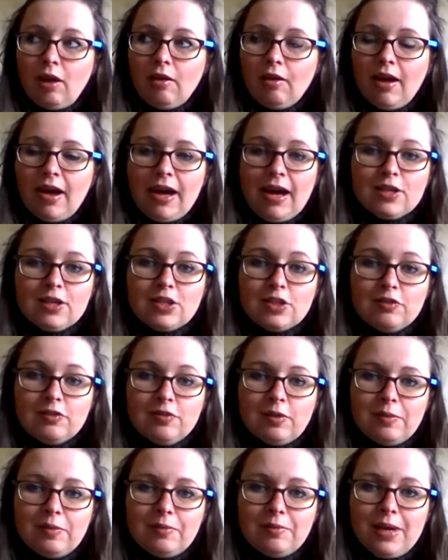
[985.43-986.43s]
art of
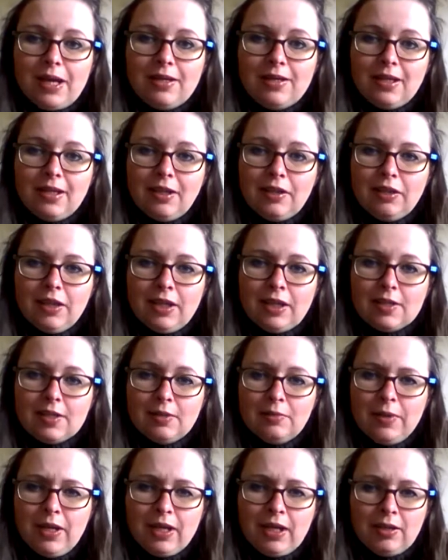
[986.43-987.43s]
mending things and
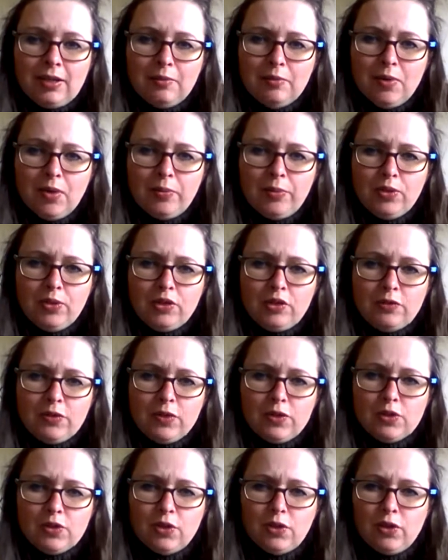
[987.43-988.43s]
making them more beautiful.
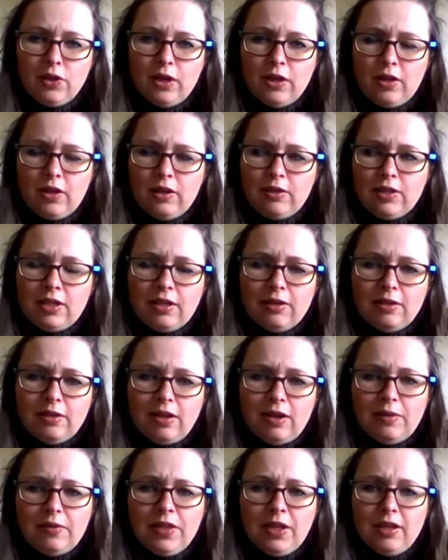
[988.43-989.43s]
So
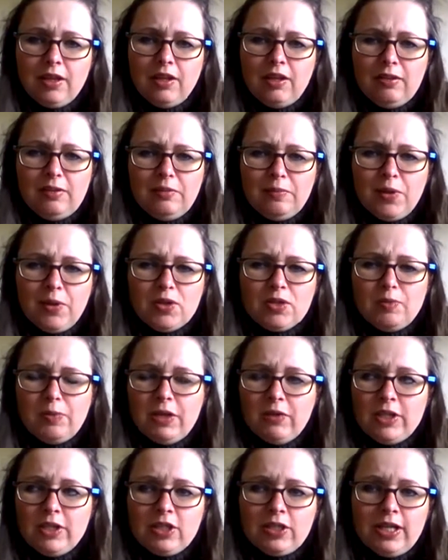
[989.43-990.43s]
I think it possibly
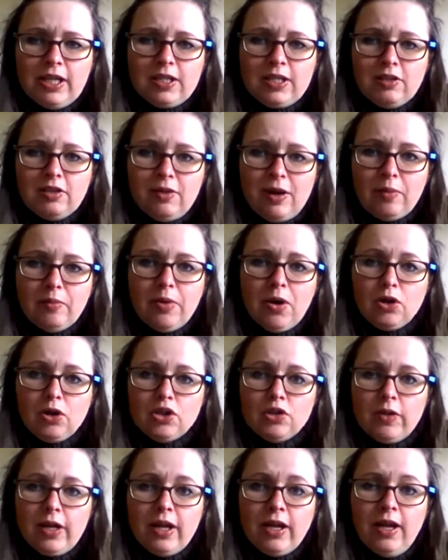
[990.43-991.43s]
originated around
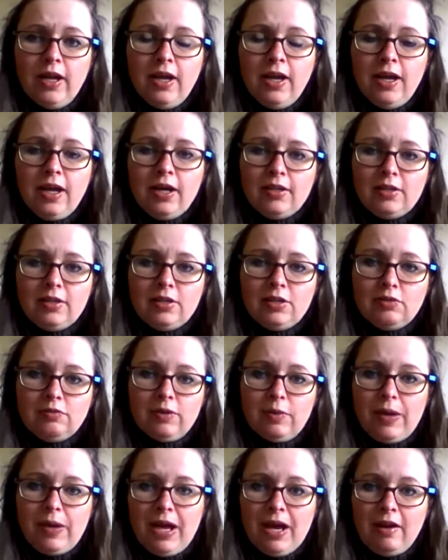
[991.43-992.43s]
pottery and
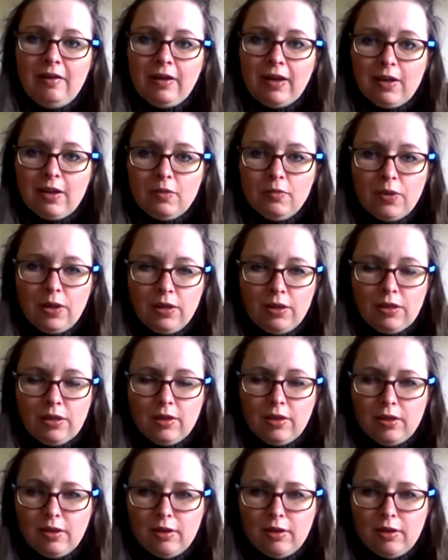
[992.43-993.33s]
repairing it with